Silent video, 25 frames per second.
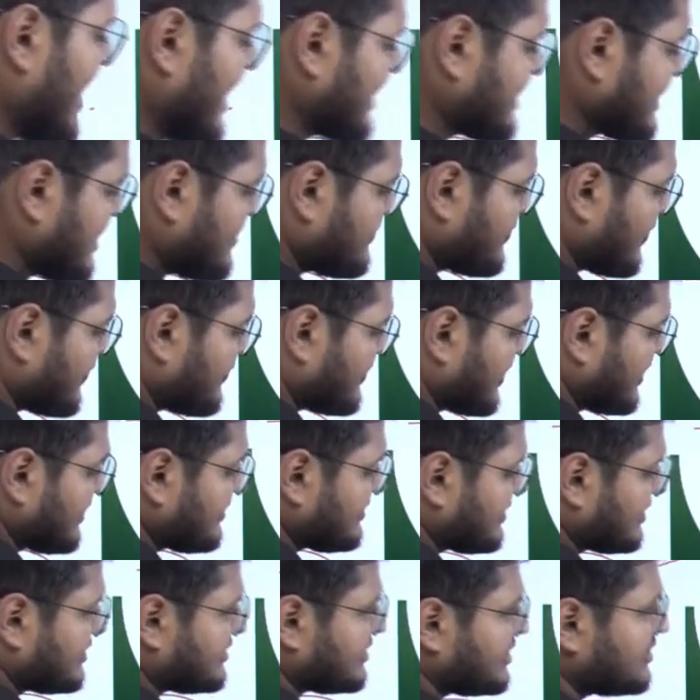batch at
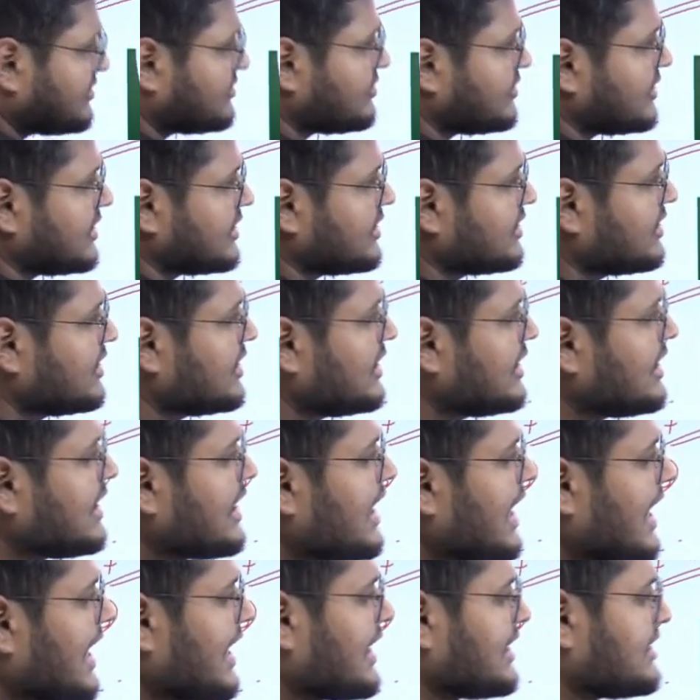1563.
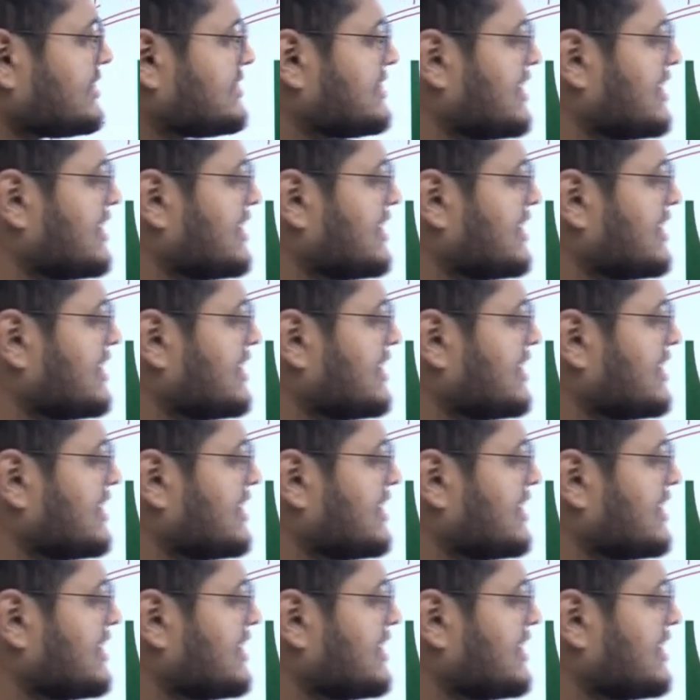And